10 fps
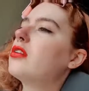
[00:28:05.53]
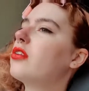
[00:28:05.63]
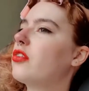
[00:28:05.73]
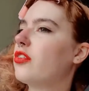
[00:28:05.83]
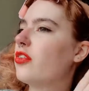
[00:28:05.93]

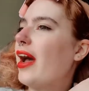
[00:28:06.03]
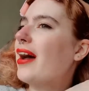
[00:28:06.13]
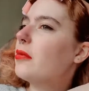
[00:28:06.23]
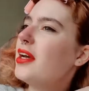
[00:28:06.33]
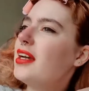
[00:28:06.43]

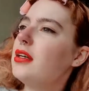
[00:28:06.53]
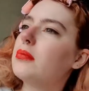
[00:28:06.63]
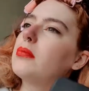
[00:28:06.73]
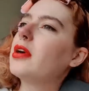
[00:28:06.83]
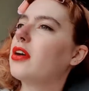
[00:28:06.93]
scared me,
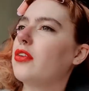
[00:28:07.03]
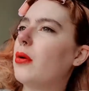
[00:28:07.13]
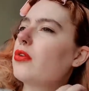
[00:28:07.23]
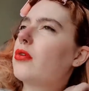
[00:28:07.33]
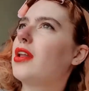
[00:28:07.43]
because I
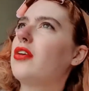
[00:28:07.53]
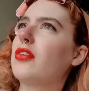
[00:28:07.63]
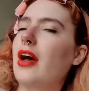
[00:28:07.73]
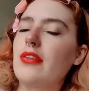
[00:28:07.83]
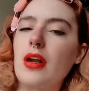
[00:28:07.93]
was really
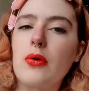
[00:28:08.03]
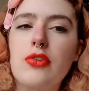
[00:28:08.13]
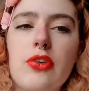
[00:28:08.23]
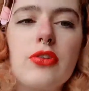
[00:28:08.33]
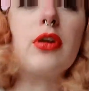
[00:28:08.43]
scared that I was
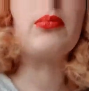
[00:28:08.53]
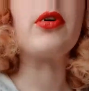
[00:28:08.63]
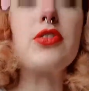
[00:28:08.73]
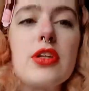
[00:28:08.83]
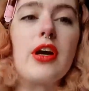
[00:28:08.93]
just going to
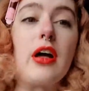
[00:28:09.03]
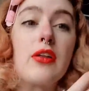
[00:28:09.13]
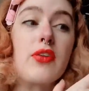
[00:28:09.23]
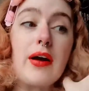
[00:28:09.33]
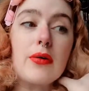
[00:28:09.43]
brush the
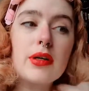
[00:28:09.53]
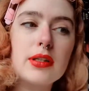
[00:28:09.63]
curls out,